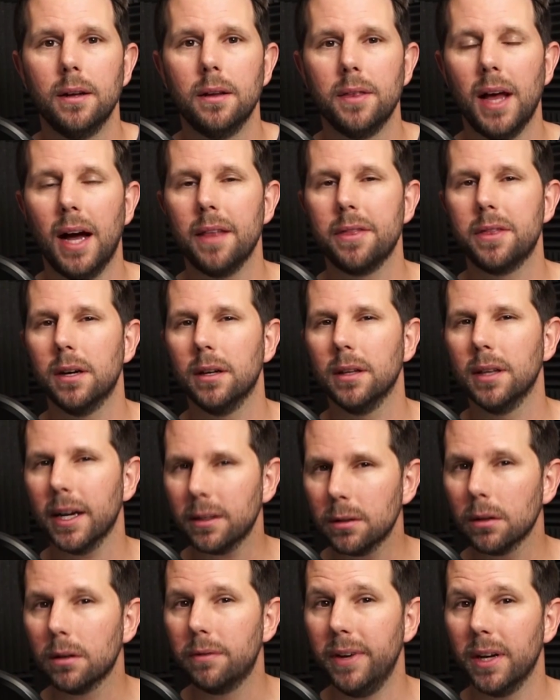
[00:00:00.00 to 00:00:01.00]
that the
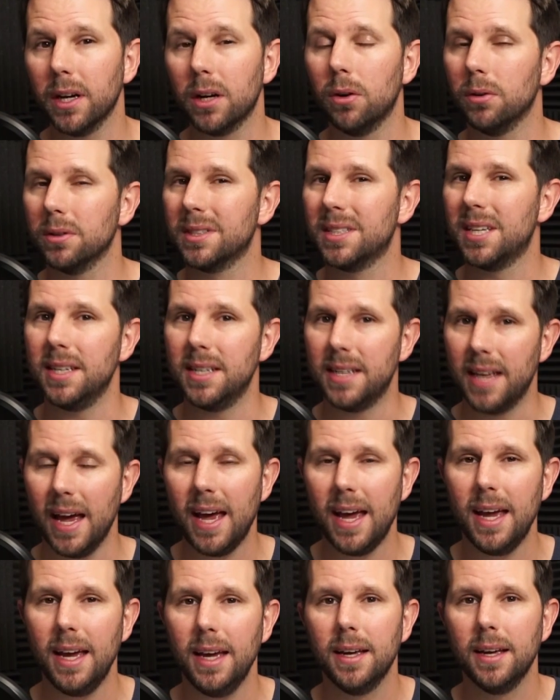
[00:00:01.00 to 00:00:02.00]
electric vehicle
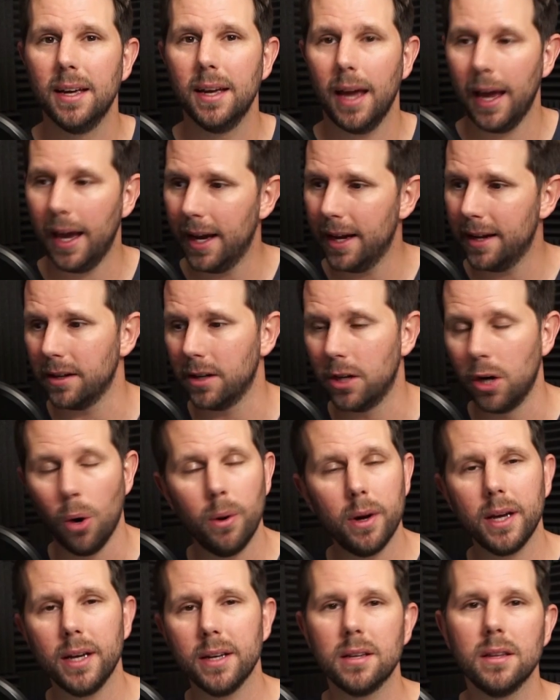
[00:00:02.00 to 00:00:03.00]
today and
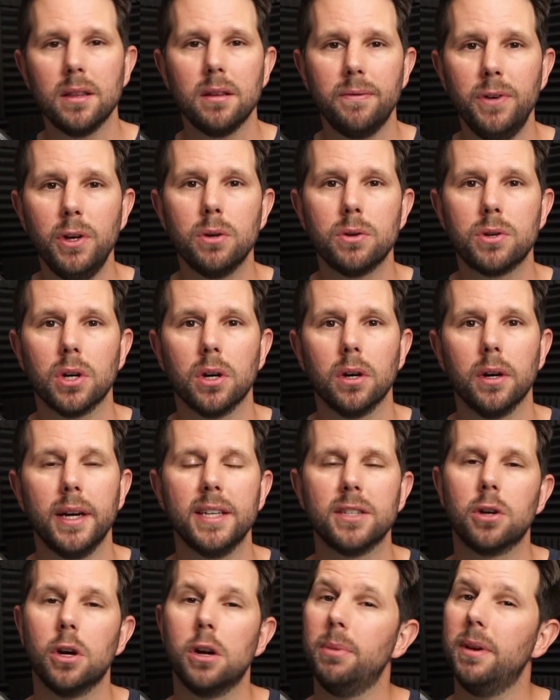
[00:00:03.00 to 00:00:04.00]
going into the future
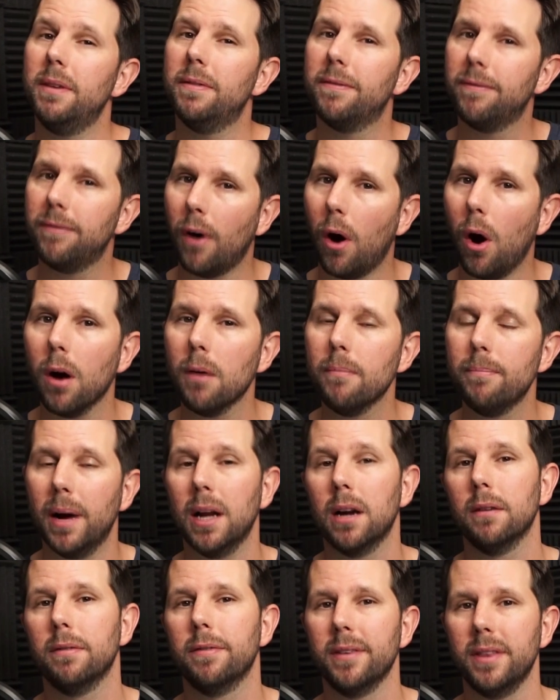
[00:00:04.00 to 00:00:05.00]
is going to be far
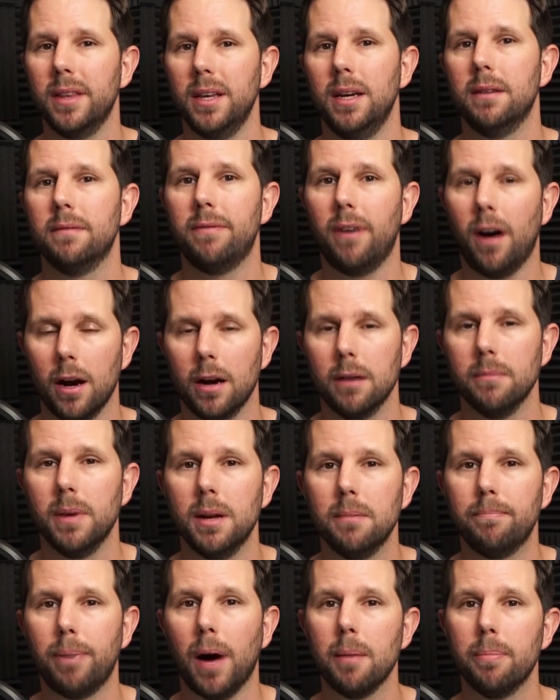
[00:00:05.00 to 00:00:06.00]
better for the
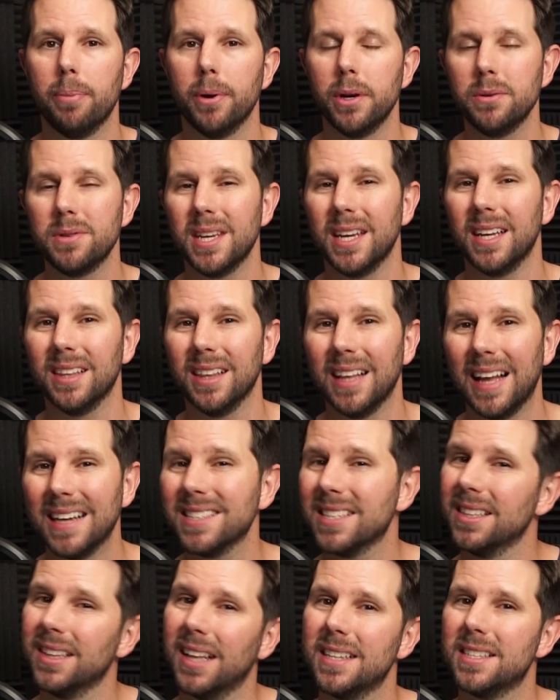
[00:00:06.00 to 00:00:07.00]
environment by producing
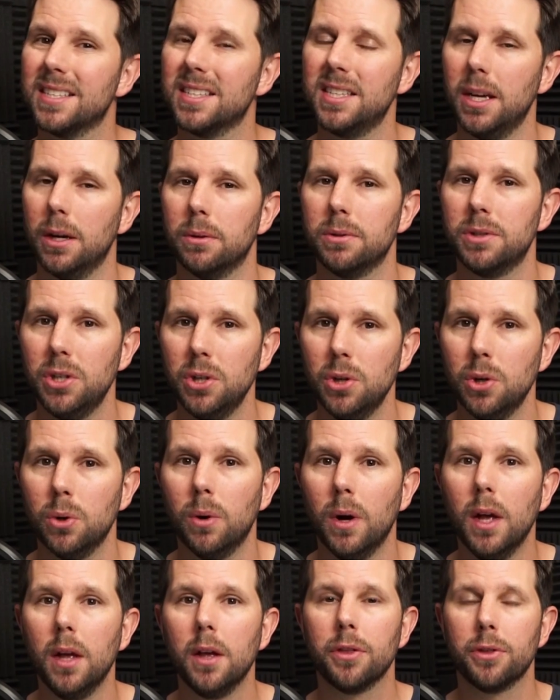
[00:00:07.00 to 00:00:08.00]
less and less
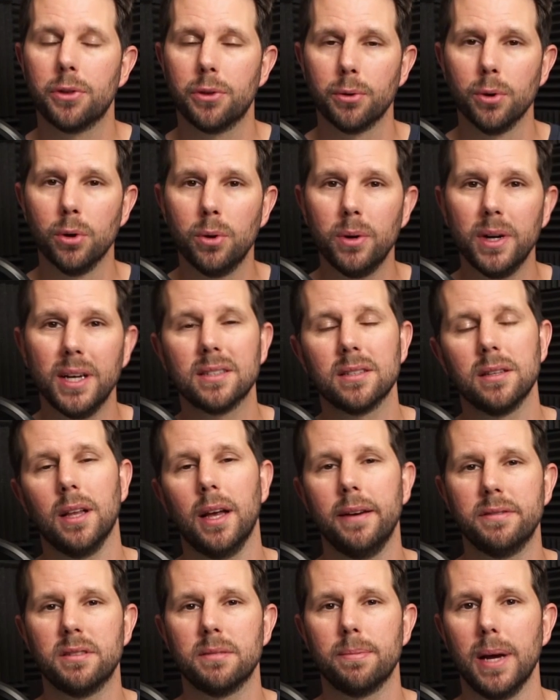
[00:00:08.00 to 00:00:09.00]
CO2 through its
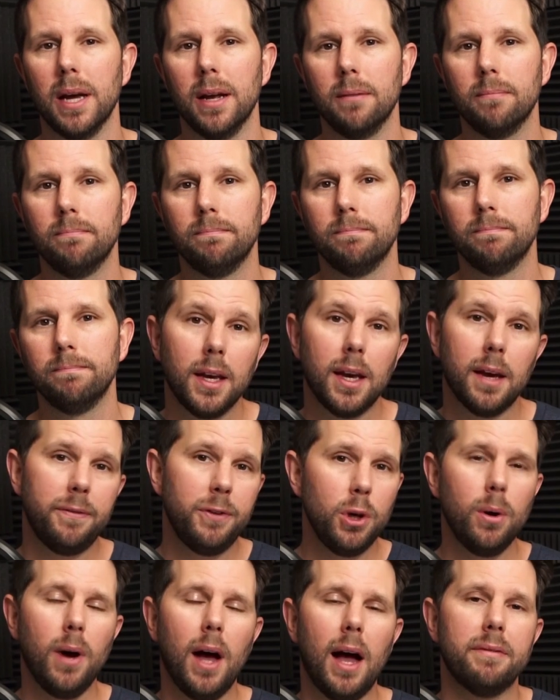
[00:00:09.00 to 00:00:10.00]
lifespan. If
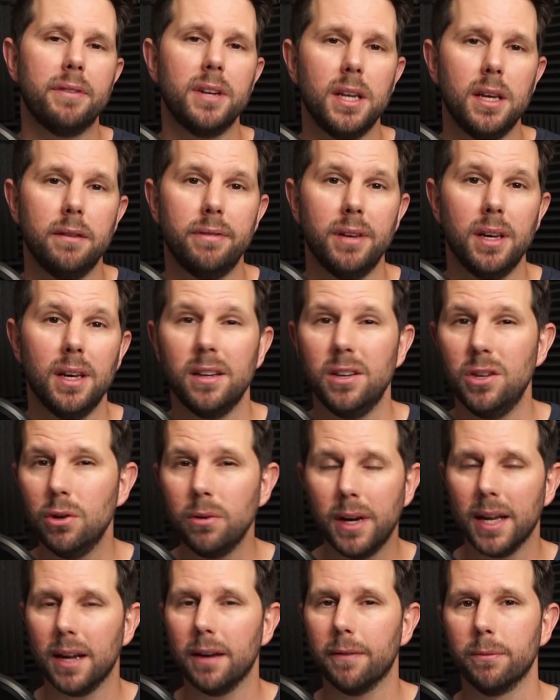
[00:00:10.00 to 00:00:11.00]
you have an EV and you
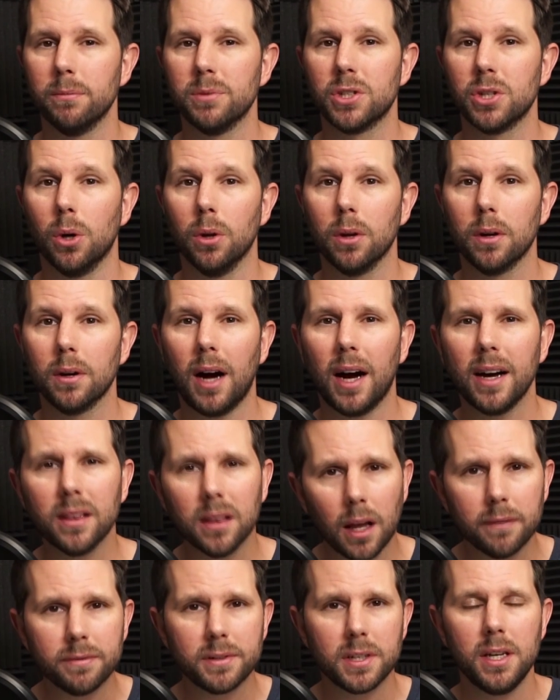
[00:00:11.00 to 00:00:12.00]
get it from solar, I'd
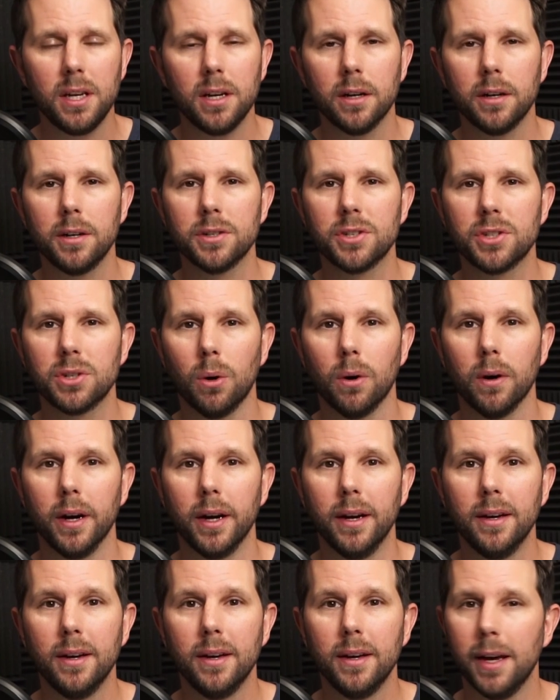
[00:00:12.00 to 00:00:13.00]
love to hear your
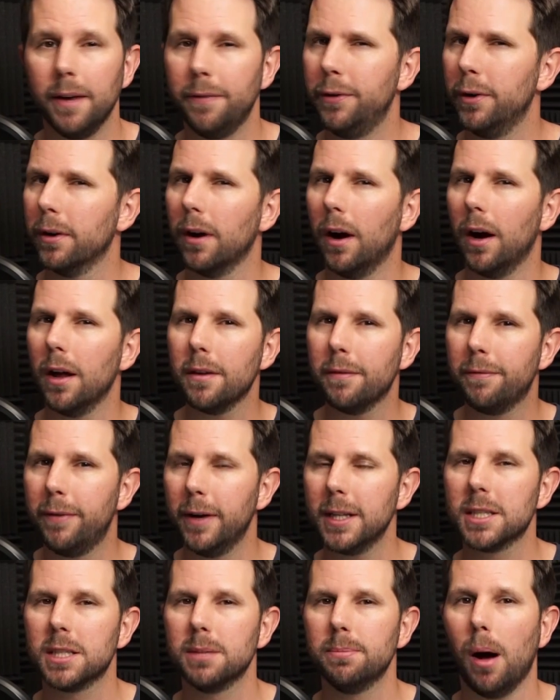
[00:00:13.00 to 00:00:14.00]
story. If you're on the
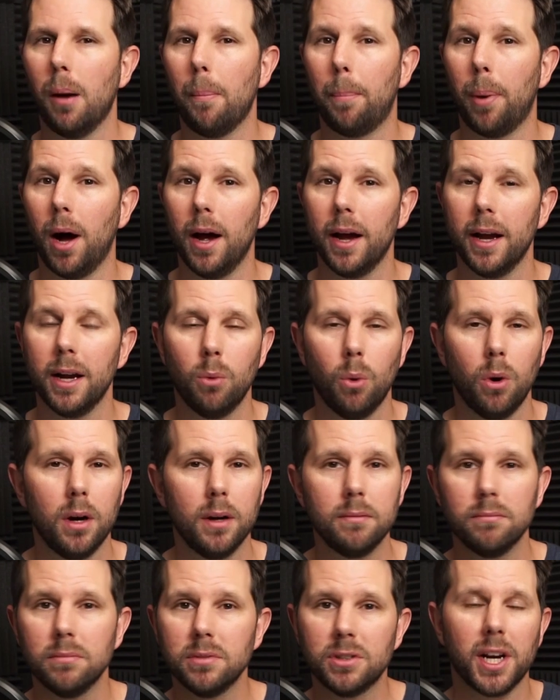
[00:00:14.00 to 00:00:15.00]
fence about buying
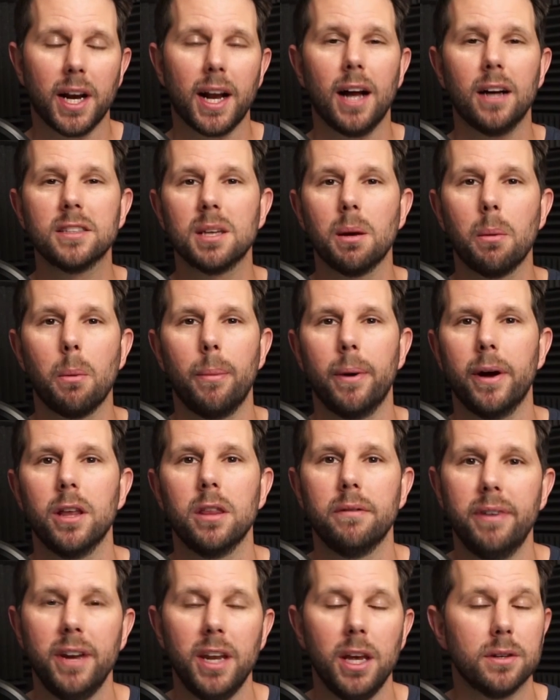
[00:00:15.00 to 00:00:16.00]
one, check out some of my
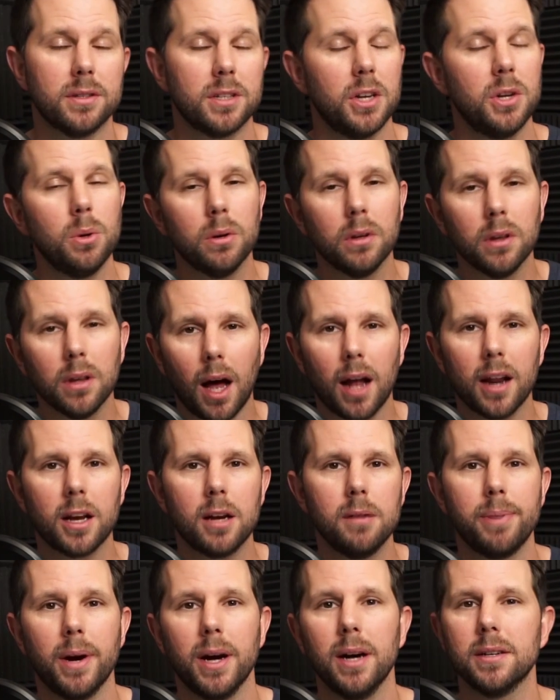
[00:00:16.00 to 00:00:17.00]
other videos. I do a lot of
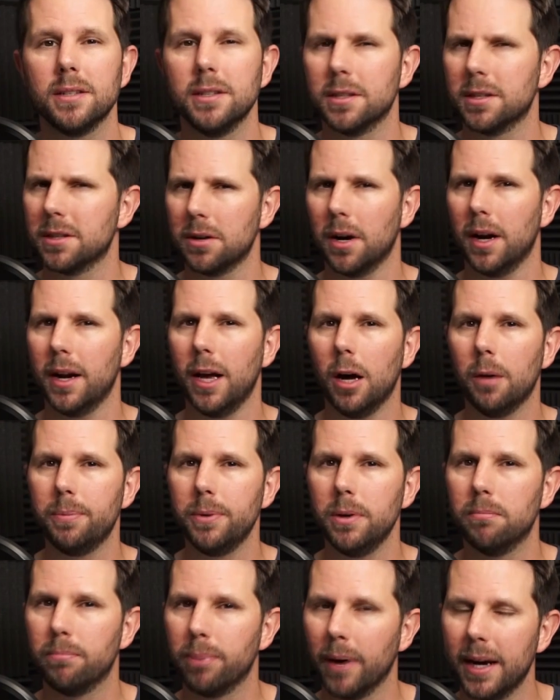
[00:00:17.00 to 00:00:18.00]
comparisons to try to help
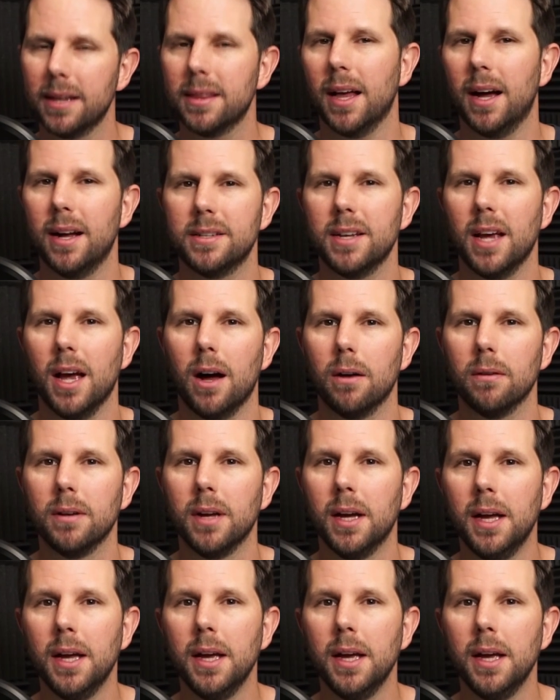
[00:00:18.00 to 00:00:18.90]
you break that down.